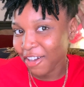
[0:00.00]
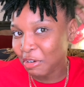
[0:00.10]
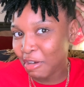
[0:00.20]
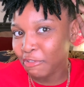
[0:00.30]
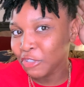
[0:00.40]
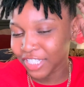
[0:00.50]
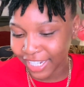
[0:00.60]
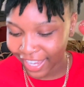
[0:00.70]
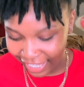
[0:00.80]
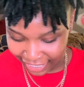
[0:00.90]
what fool
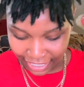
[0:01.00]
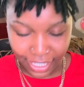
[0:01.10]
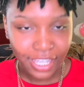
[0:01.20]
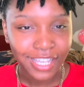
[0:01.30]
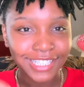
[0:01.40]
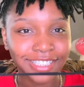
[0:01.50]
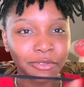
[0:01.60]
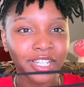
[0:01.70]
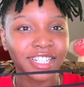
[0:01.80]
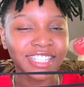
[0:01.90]
she yeah so
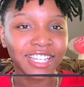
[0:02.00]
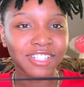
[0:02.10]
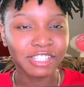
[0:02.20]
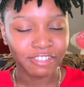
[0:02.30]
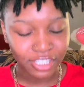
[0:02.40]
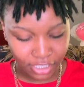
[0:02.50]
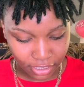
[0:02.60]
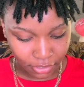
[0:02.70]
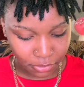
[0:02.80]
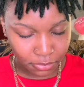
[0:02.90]
we're gonna take a scrunchie
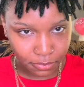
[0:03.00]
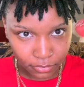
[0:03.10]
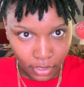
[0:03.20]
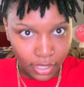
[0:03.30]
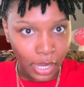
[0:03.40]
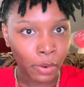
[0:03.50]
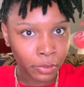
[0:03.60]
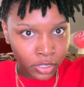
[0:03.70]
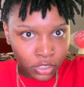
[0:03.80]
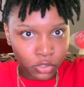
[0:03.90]
now and what
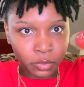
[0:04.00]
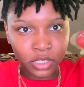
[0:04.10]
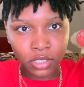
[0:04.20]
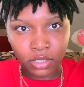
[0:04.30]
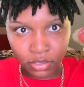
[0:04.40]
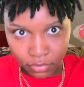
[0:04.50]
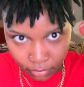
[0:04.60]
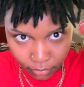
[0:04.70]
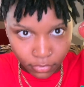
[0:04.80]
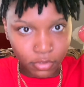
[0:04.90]
we're gonna do we're gonna
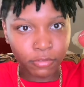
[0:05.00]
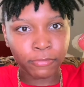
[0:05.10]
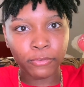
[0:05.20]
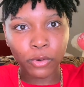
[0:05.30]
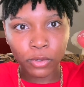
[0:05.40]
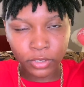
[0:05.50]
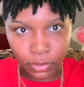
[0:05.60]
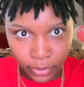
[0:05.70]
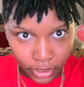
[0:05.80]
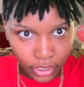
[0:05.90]
fold
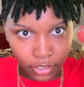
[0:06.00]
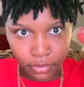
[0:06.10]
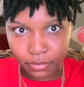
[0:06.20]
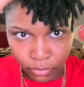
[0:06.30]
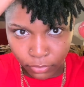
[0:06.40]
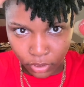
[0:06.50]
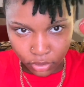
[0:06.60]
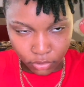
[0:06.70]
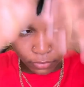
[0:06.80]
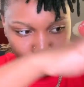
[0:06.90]
over here fold
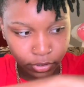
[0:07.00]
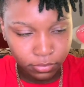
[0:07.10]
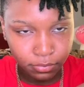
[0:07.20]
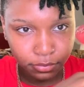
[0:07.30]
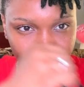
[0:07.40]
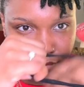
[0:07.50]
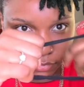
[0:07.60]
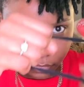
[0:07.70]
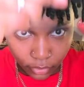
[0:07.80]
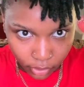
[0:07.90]
it to the front
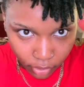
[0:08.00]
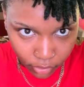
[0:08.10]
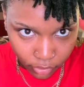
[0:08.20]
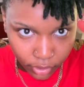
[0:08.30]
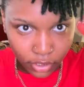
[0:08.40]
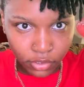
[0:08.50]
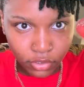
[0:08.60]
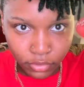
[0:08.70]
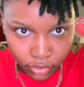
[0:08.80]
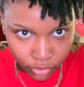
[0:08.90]
so take the
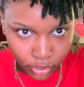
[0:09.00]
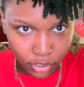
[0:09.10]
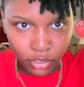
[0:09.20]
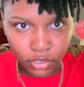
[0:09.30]
scrunchie